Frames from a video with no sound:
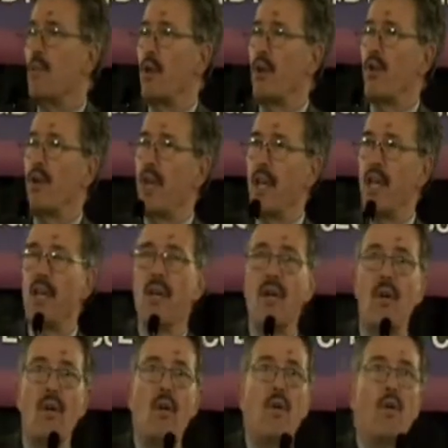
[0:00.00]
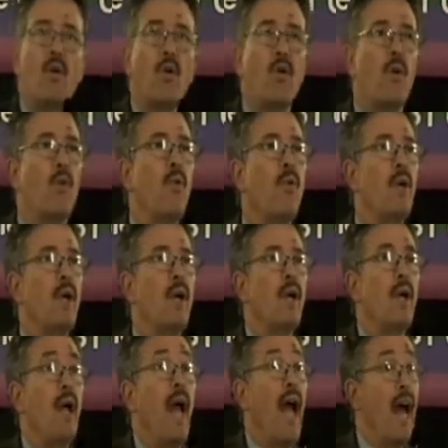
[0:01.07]
community
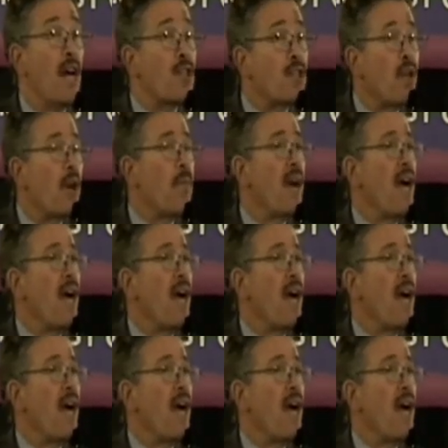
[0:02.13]
who has come